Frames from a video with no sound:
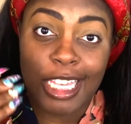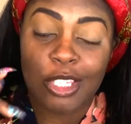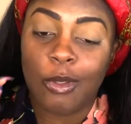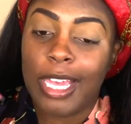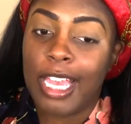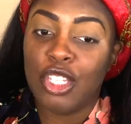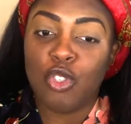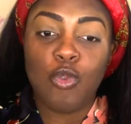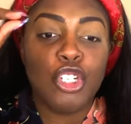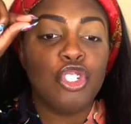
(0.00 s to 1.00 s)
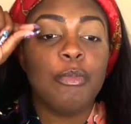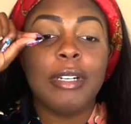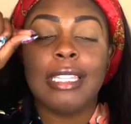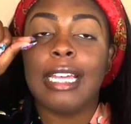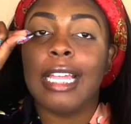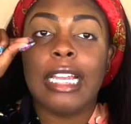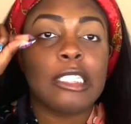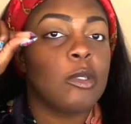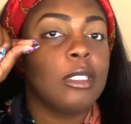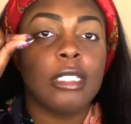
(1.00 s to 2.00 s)
So that as soon as you put that lash
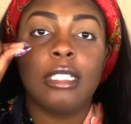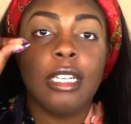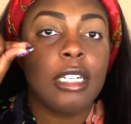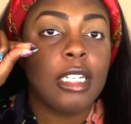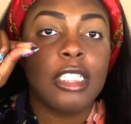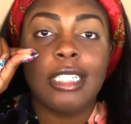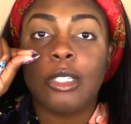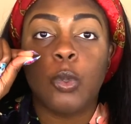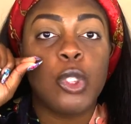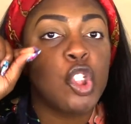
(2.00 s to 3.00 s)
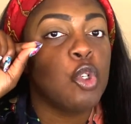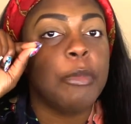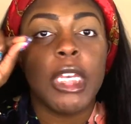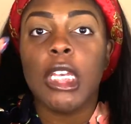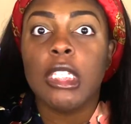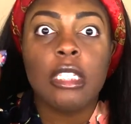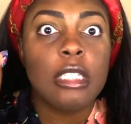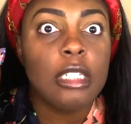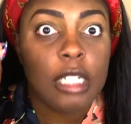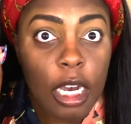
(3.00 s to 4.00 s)
on that lid, honey, she's going to be
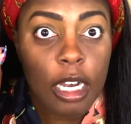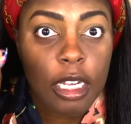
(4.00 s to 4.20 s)
stuck.